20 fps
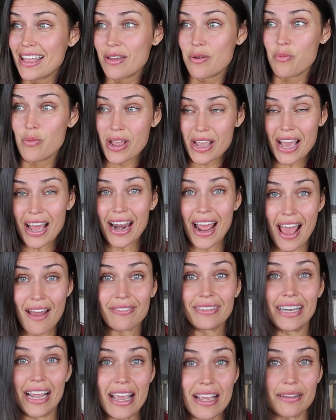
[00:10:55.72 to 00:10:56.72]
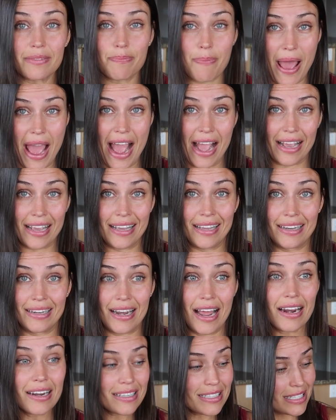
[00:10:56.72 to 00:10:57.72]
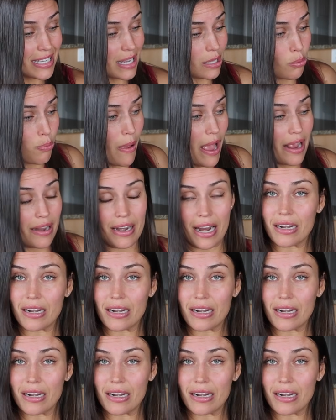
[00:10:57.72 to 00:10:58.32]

we gotta have an 8-pack, not a 6-pack,